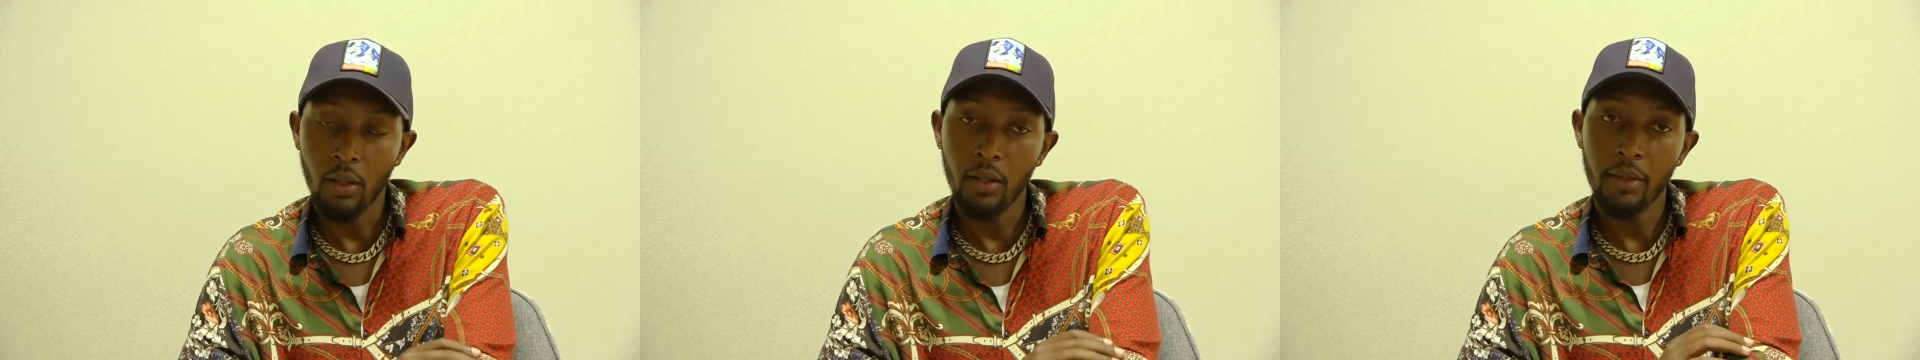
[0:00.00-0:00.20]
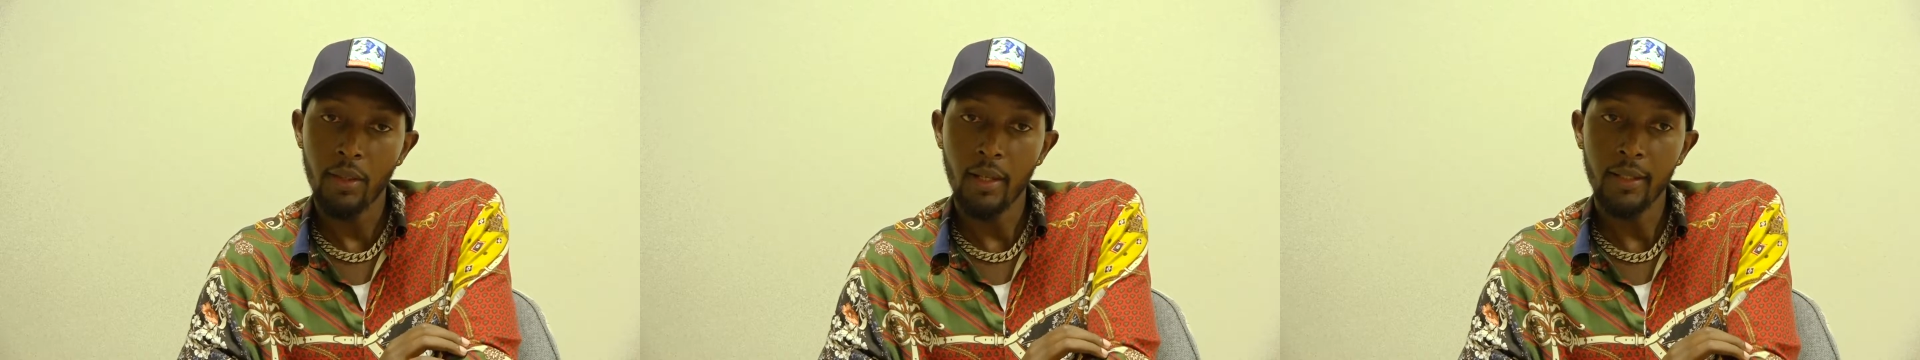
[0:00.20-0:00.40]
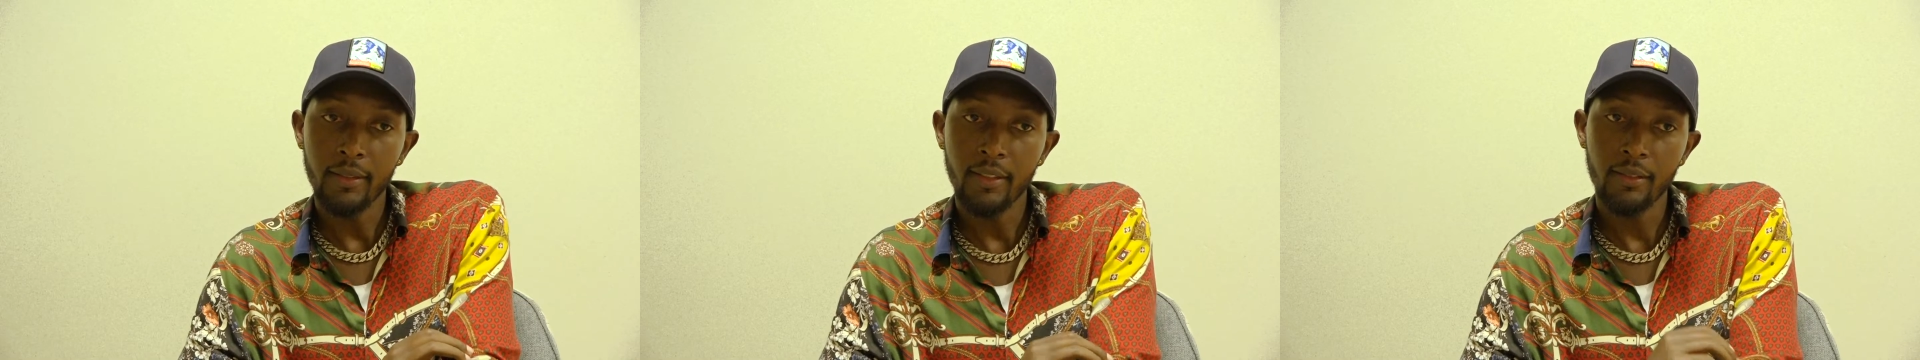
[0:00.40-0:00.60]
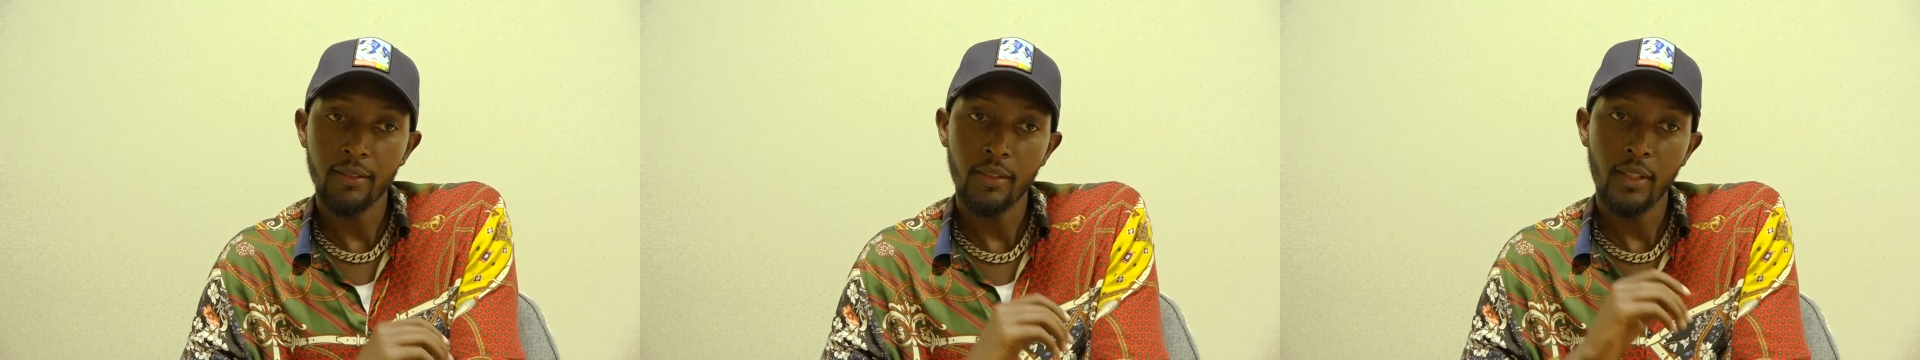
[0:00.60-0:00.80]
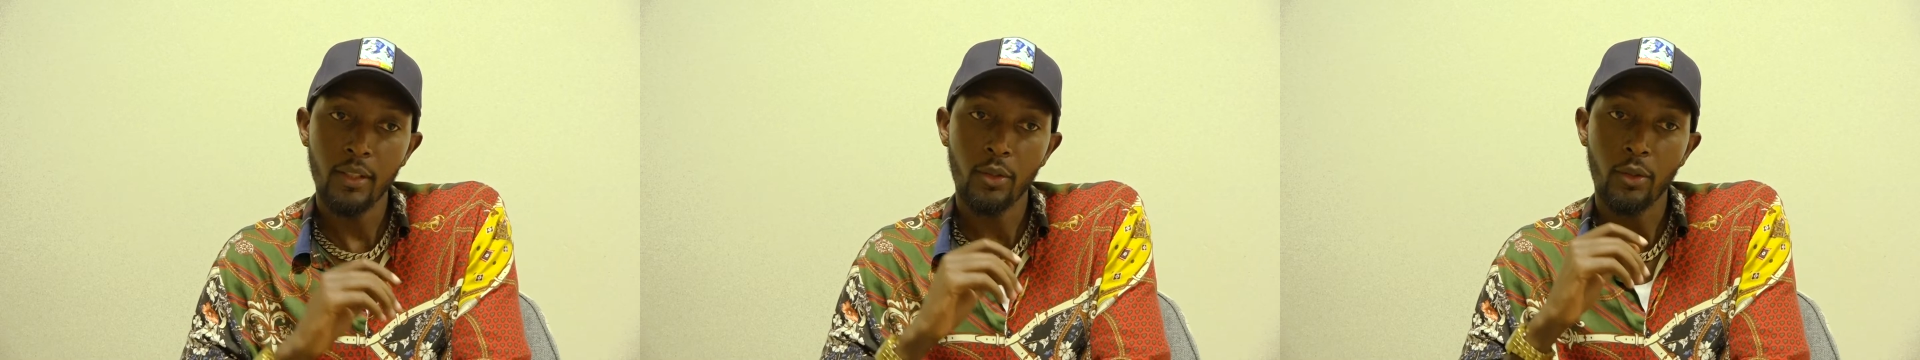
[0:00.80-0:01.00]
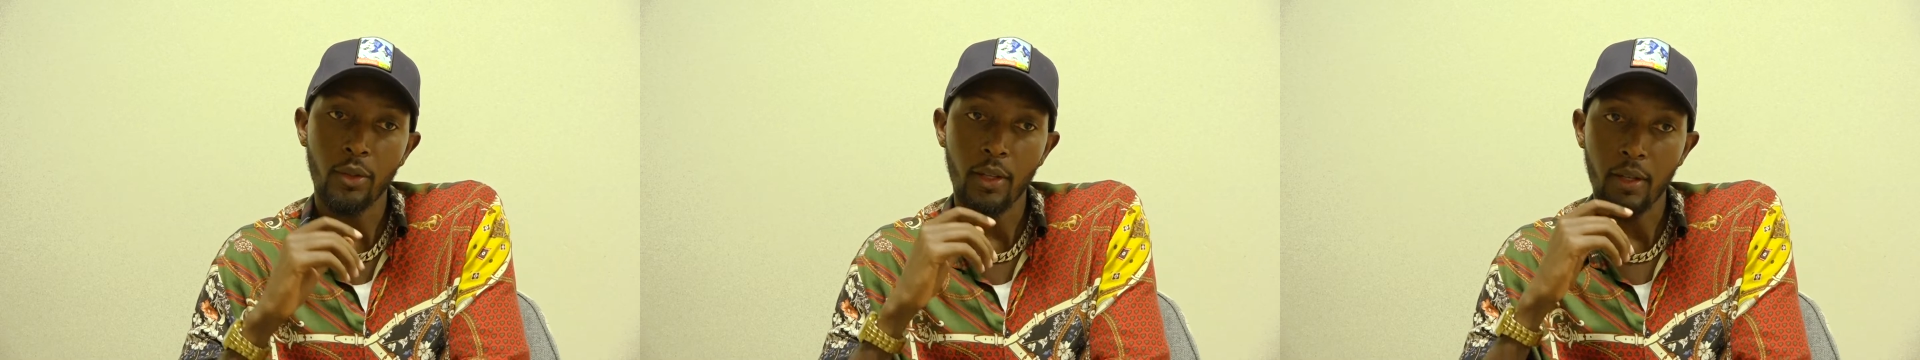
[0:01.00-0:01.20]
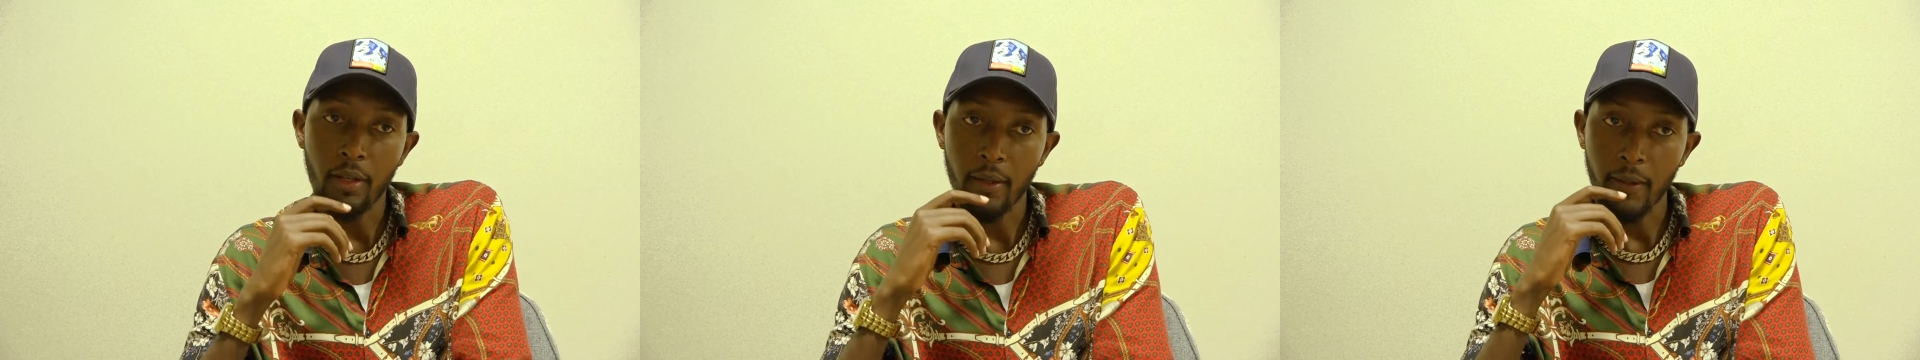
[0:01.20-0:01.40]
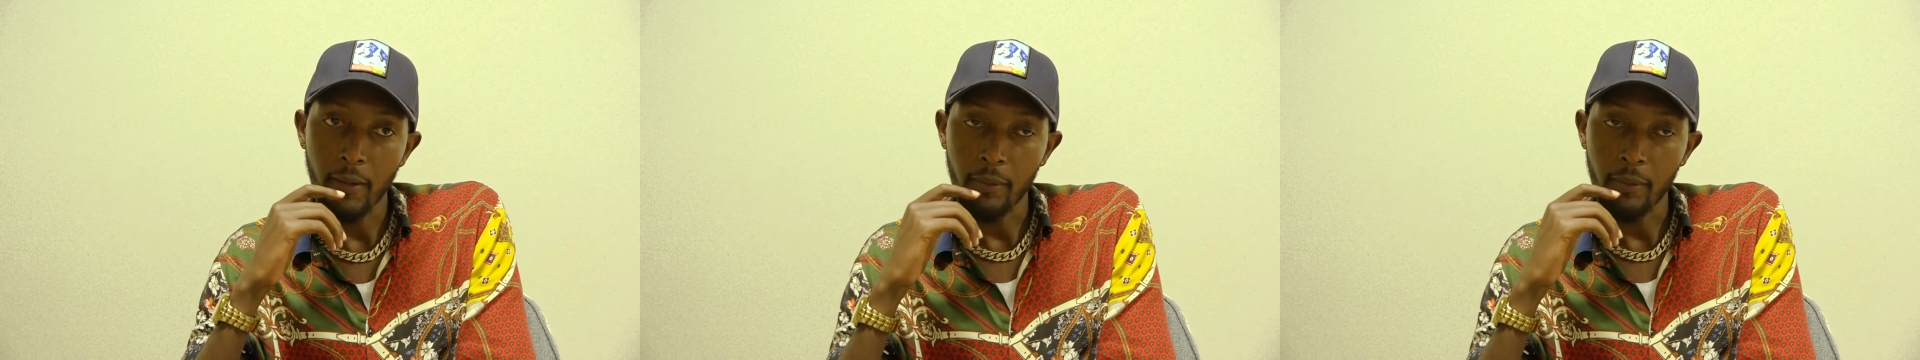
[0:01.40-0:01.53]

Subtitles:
The latest single that I